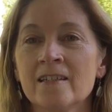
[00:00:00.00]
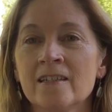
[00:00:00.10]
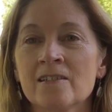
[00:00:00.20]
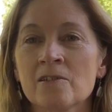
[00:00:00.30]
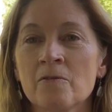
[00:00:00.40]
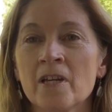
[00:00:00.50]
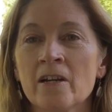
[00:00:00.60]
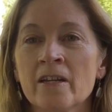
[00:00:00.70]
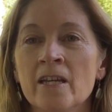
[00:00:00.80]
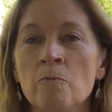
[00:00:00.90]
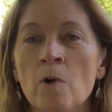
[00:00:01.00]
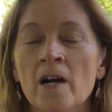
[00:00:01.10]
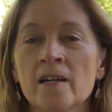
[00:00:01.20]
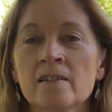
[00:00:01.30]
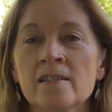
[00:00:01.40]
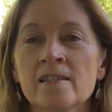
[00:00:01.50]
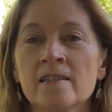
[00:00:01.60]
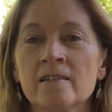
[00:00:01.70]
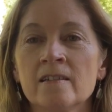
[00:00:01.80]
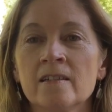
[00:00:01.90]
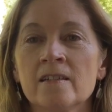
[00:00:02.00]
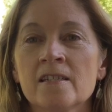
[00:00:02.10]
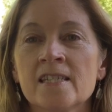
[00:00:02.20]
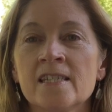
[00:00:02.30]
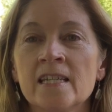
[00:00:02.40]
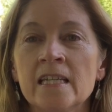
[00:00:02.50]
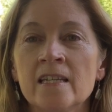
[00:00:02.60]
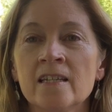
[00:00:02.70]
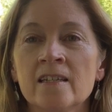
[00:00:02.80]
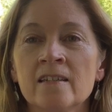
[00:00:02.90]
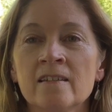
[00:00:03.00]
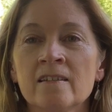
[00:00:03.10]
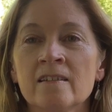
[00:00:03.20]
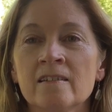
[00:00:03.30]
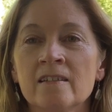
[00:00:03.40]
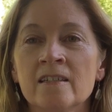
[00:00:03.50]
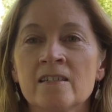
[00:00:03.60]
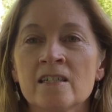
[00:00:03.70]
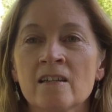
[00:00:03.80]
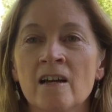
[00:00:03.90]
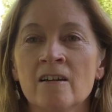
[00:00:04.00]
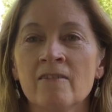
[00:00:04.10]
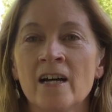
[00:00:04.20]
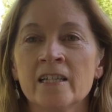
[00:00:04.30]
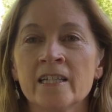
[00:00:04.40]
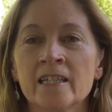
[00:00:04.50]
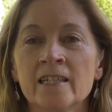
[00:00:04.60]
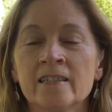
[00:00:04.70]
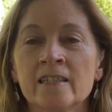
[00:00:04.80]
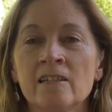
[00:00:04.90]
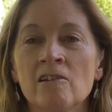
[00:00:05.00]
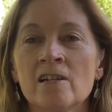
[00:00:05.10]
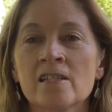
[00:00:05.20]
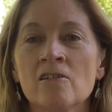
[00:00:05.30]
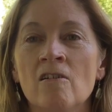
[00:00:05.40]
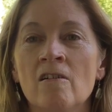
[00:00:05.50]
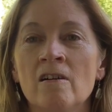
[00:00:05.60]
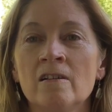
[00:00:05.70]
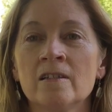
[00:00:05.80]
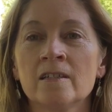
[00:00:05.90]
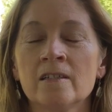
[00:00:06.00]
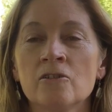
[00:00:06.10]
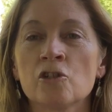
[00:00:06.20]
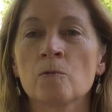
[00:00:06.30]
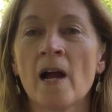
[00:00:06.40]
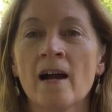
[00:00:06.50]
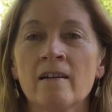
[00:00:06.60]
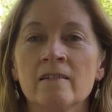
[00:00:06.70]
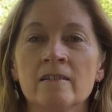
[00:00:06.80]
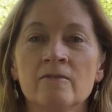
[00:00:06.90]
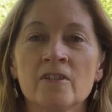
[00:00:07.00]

And so there he was, sinking into Kaivalya, and he lost all track of